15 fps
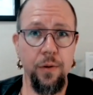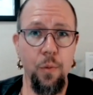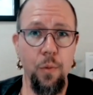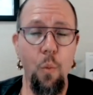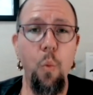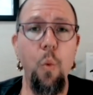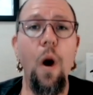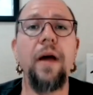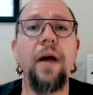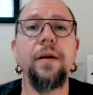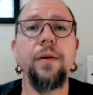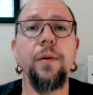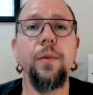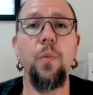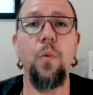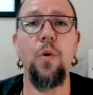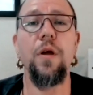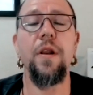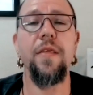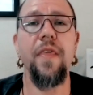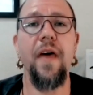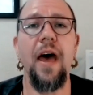what
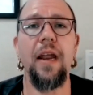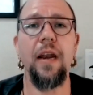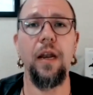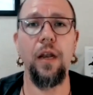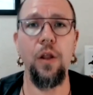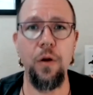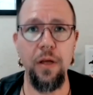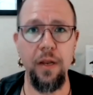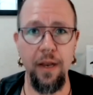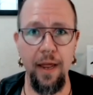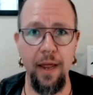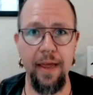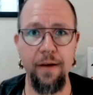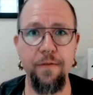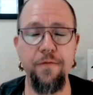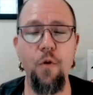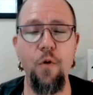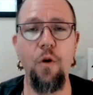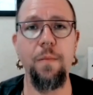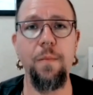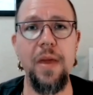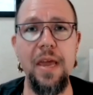would that look like
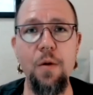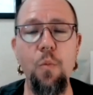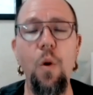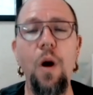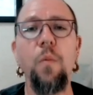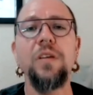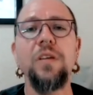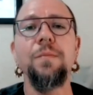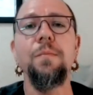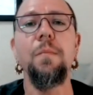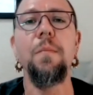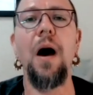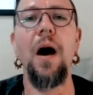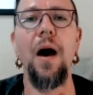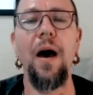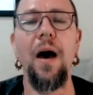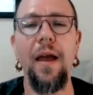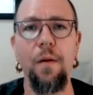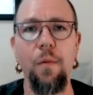for me? What was my